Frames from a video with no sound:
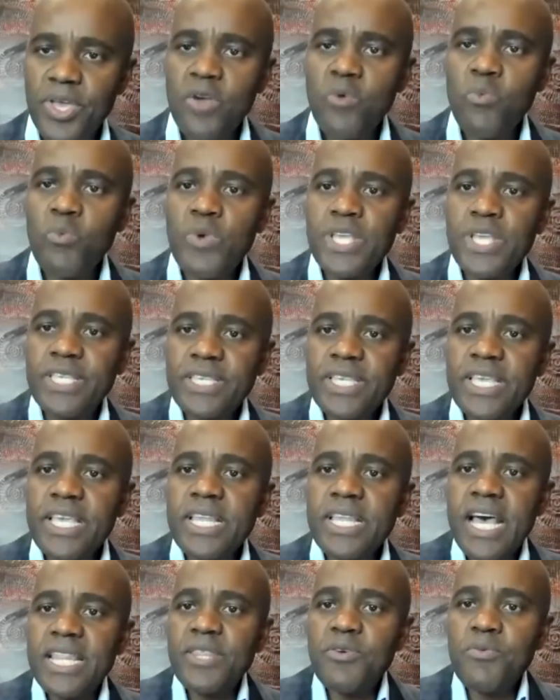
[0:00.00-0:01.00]
We see
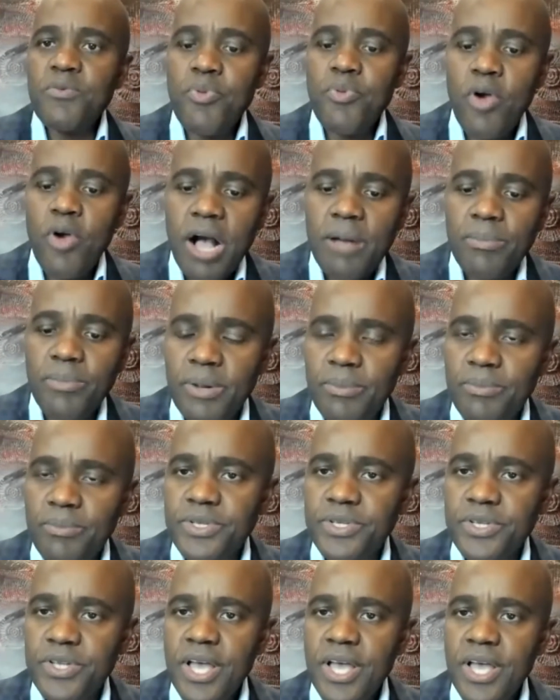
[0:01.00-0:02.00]
that there are
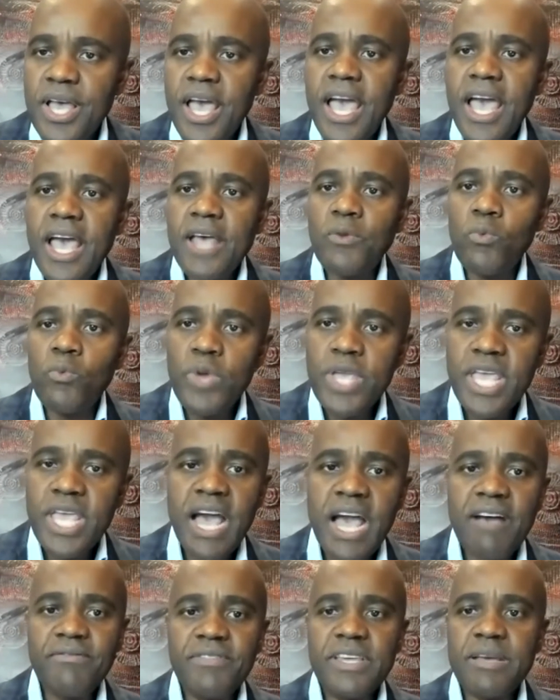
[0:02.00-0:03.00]
problems and we
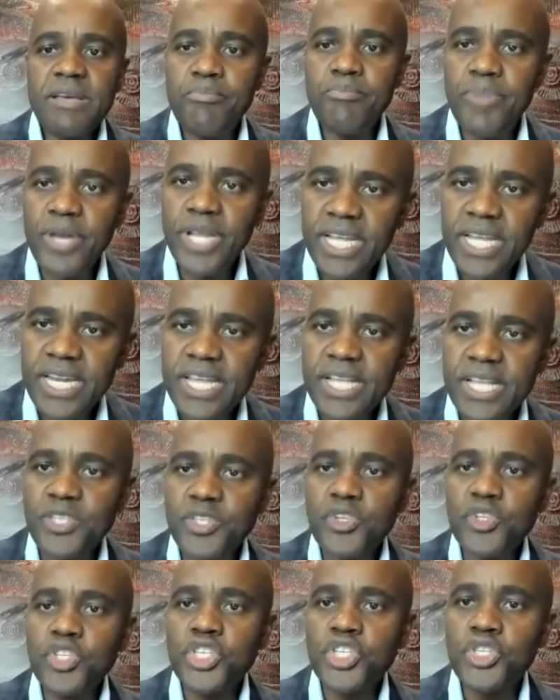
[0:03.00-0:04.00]
have the ability
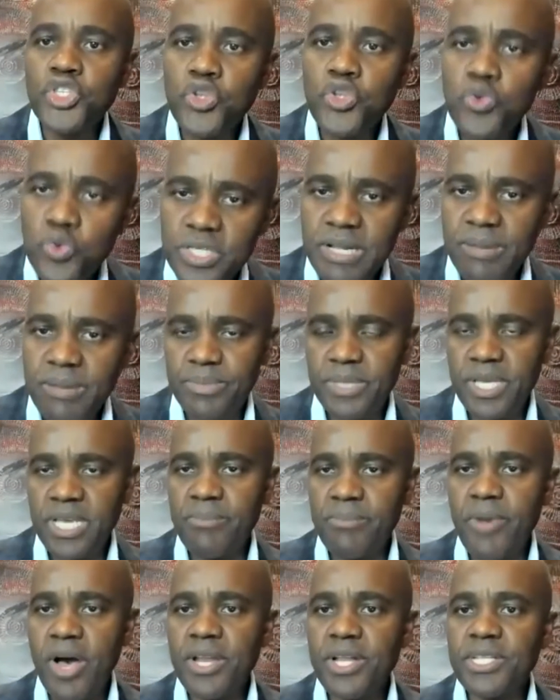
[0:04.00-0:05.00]
to do something
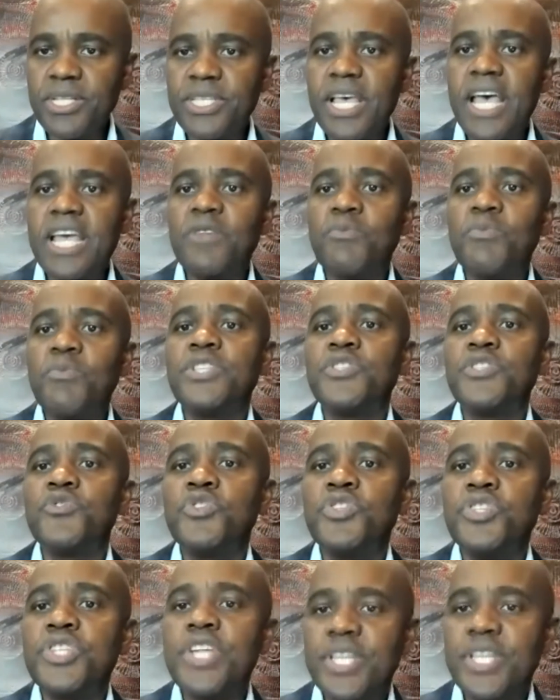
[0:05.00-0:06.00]
about it and we do
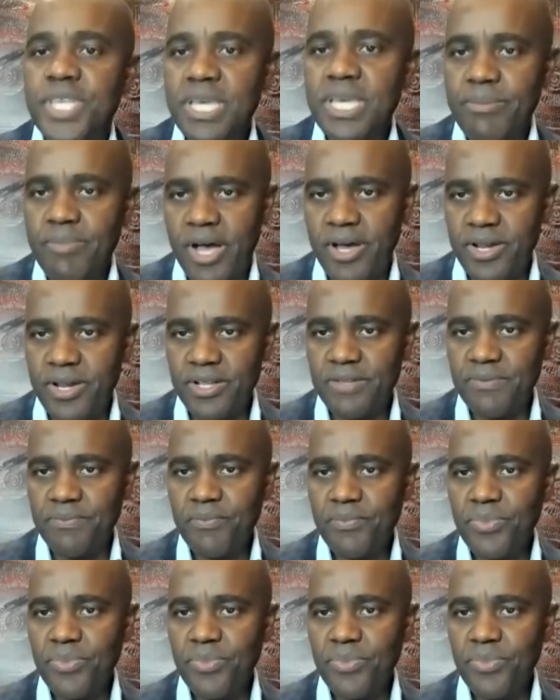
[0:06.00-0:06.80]
nothing about it.